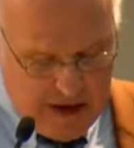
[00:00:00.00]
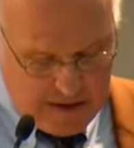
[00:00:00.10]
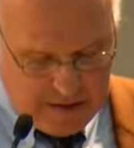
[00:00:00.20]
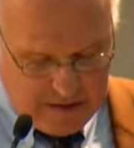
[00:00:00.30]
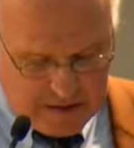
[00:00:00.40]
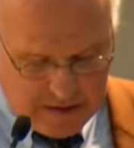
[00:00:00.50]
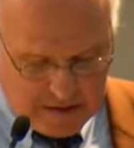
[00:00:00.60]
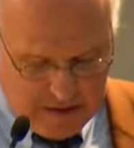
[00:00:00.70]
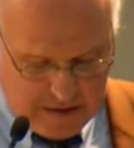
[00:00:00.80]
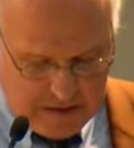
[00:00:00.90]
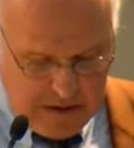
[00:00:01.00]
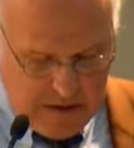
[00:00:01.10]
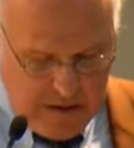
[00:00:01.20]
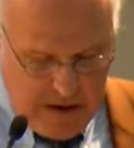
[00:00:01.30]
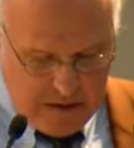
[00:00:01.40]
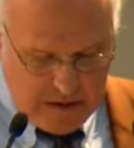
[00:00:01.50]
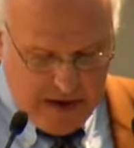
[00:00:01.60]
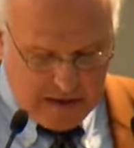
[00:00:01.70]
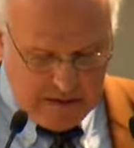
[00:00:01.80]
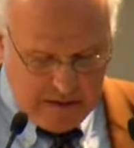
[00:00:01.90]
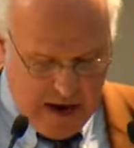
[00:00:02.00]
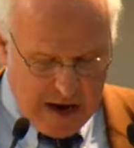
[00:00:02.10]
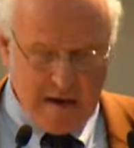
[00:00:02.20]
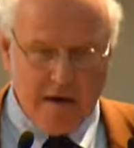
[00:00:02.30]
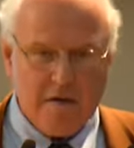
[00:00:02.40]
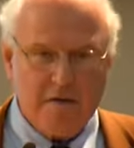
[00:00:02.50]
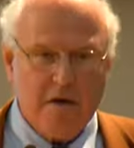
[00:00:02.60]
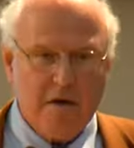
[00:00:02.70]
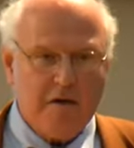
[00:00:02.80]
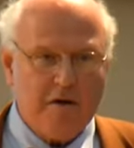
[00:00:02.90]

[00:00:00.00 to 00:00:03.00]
1960s and in the 1990s,